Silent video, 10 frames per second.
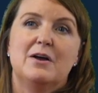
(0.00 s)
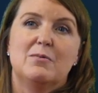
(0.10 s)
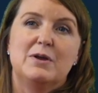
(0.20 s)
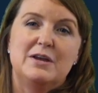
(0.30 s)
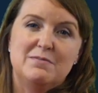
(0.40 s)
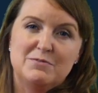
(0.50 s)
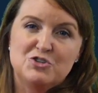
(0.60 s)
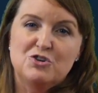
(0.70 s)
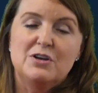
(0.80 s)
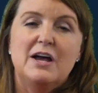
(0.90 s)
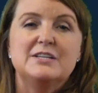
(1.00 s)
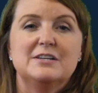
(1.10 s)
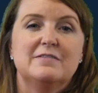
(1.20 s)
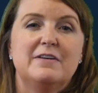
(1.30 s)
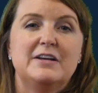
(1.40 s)
we should
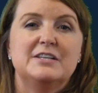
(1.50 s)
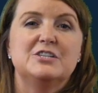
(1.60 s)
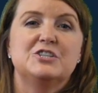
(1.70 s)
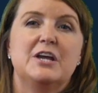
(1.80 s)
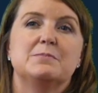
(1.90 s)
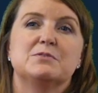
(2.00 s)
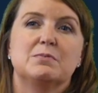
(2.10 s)
identify these shapes